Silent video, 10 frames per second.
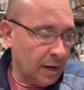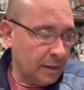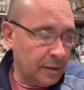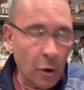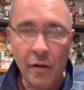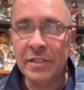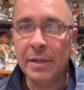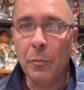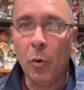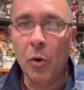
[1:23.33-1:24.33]
They're obviously
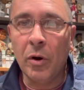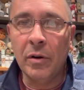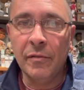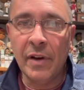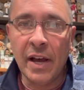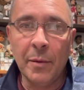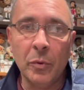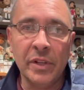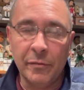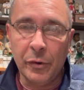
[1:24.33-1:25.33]
more valuable
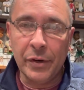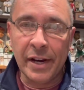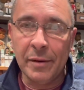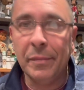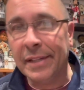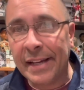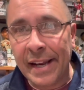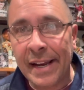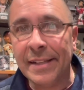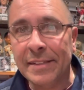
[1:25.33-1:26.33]
than if you cut them, but like
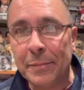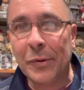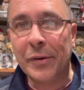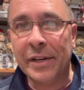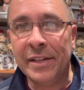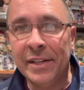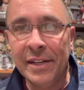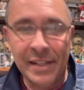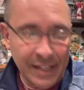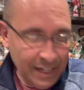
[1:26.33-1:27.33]
any other typical kid
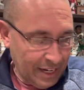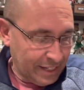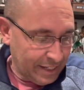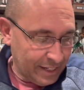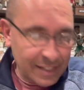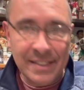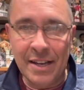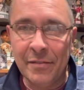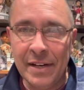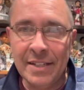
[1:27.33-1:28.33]
in the
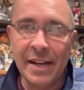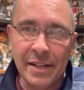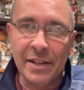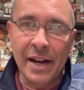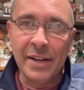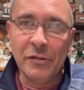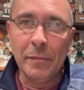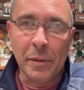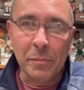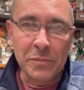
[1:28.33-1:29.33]
70s, I
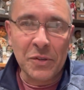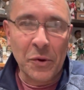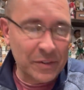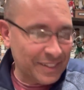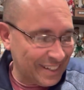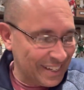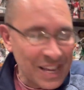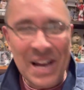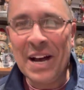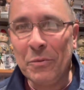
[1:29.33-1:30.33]
trimmed them. So
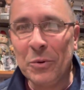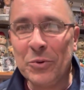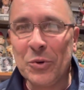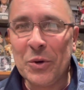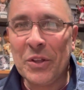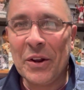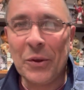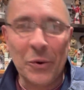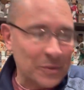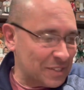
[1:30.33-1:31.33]
I will show you a lot of
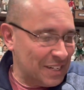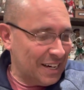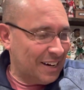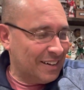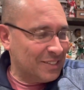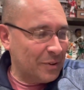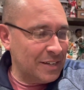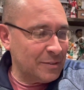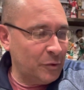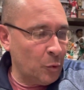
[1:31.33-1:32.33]
those. All right, so
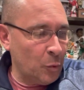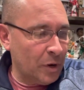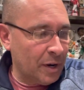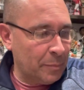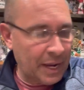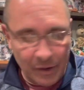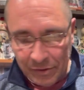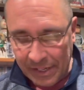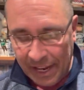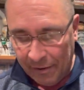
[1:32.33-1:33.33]
here's a few panels
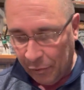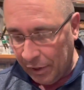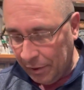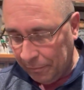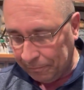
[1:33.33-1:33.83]
I have for you.